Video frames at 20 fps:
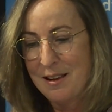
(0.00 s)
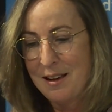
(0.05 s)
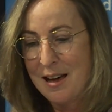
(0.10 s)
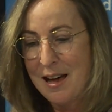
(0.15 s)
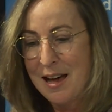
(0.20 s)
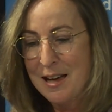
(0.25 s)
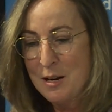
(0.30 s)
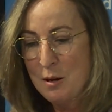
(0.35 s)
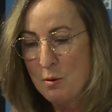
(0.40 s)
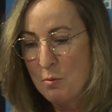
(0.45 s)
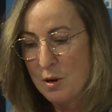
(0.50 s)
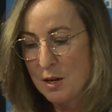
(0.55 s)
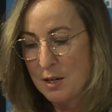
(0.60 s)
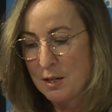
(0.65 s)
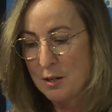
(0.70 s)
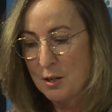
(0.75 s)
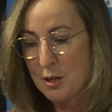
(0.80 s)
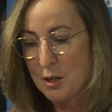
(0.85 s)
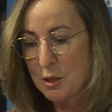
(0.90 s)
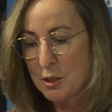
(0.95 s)
I don't want to
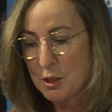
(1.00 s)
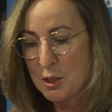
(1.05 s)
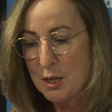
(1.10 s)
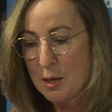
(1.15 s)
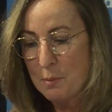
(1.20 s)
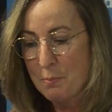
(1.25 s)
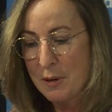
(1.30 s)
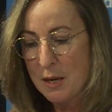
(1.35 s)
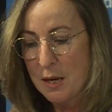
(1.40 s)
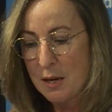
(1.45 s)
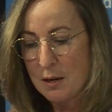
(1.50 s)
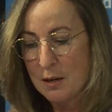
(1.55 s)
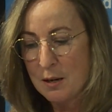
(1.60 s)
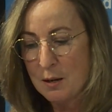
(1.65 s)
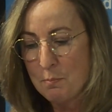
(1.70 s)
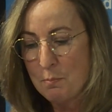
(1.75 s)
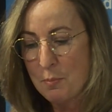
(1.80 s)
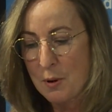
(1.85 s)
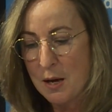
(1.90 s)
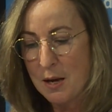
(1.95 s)
curse up
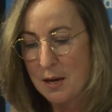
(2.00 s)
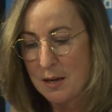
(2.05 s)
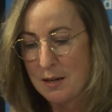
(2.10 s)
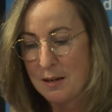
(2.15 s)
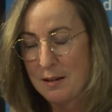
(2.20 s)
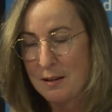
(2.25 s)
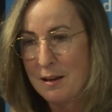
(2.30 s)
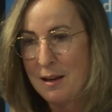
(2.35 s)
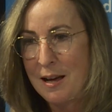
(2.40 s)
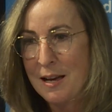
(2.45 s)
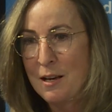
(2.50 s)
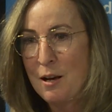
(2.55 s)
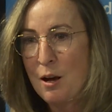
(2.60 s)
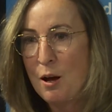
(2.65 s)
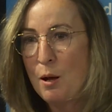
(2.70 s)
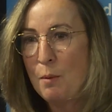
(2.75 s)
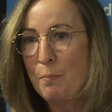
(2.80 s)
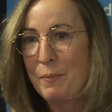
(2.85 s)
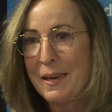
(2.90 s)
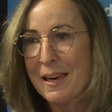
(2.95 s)
here, but I
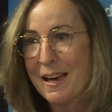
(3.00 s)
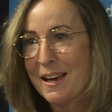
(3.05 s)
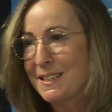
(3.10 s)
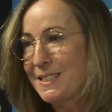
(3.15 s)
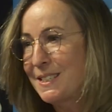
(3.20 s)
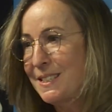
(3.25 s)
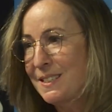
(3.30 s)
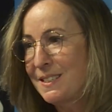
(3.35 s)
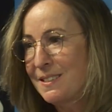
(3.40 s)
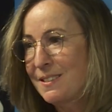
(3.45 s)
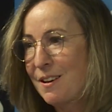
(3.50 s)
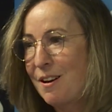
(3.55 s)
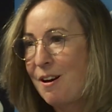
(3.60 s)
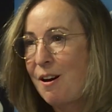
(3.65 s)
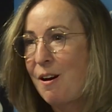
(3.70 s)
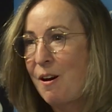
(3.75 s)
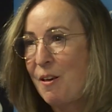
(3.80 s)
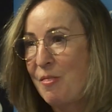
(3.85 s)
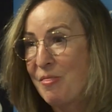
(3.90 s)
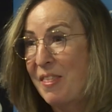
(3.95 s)
call BS
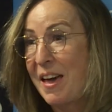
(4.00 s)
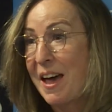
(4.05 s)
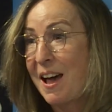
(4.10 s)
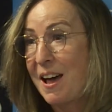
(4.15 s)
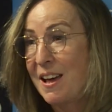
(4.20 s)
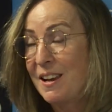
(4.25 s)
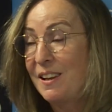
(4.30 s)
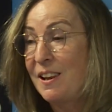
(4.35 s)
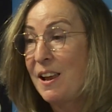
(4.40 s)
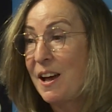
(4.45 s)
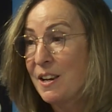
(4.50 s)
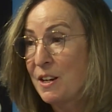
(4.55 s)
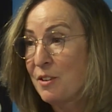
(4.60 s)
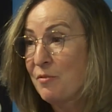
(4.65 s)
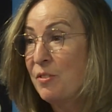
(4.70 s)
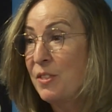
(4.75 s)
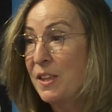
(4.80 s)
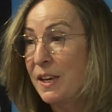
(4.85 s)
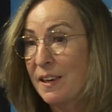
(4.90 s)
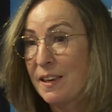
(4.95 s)
on that line of
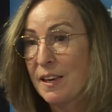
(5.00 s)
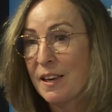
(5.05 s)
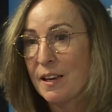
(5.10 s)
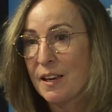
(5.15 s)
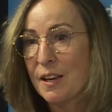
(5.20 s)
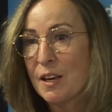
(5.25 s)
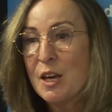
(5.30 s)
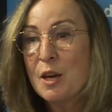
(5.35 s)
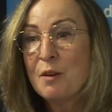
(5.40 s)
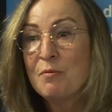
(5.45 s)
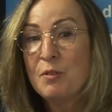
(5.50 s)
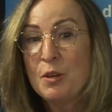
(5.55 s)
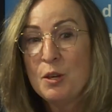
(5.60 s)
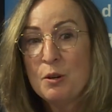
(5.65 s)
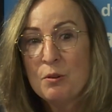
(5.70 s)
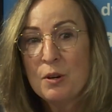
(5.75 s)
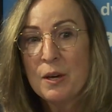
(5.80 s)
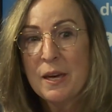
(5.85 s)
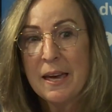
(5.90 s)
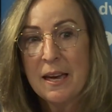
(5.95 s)
thinking. If
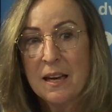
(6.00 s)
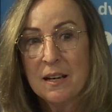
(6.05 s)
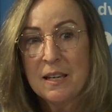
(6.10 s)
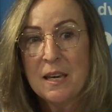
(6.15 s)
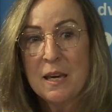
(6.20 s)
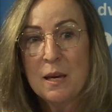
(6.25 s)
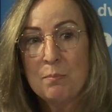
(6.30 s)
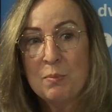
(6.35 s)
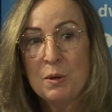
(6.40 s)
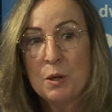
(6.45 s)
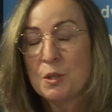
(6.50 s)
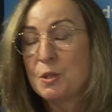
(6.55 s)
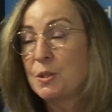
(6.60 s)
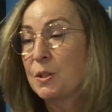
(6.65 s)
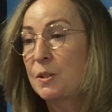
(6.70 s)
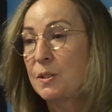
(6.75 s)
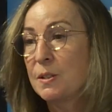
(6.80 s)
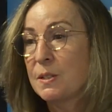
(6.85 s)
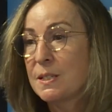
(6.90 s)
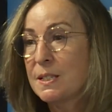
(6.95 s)
you can't keep your
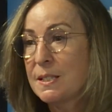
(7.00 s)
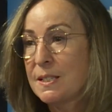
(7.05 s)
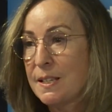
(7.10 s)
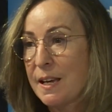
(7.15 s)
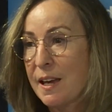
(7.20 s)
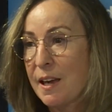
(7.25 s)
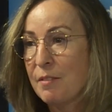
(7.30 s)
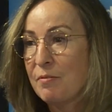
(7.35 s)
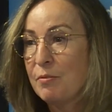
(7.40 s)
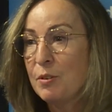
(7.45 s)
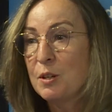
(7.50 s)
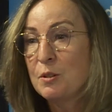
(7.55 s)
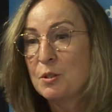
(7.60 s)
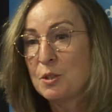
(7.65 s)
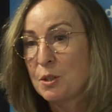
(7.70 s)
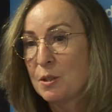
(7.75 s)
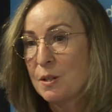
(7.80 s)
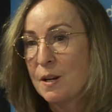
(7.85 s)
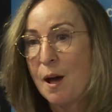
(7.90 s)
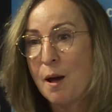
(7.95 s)
journalists safe, you
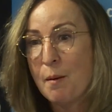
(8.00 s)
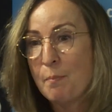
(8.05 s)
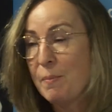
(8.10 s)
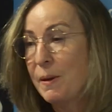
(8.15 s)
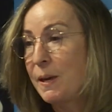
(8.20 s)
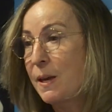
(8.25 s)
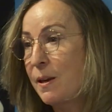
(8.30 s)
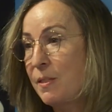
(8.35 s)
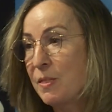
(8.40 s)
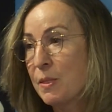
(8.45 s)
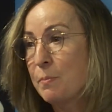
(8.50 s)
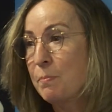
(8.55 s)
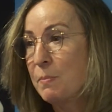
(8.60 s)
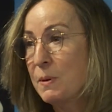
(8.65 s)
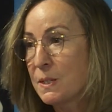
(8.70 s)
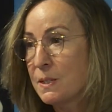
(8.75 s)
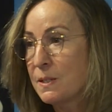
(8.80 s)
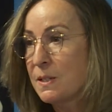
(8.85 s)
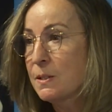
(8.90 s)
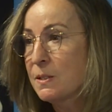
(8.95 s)
should not be in the
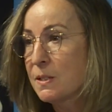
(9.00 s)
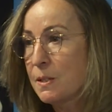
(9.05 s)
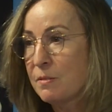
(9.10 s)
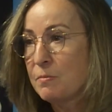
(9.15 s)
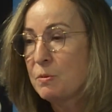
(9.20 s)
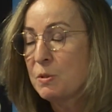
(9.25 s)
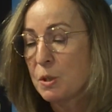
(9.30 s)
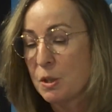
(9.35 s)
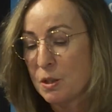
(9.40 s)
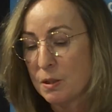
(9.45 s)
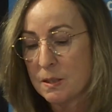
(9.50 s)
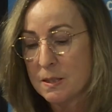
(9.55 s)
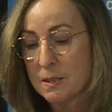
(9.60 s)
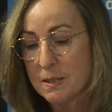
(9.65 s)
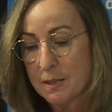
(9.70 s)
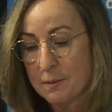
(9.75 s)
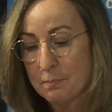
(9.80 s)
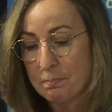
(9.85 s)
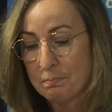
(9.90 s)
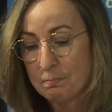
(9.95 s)
business of
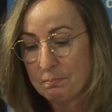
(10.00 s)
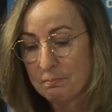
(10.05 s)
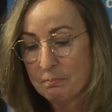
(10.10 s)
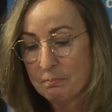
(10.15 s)
journalism.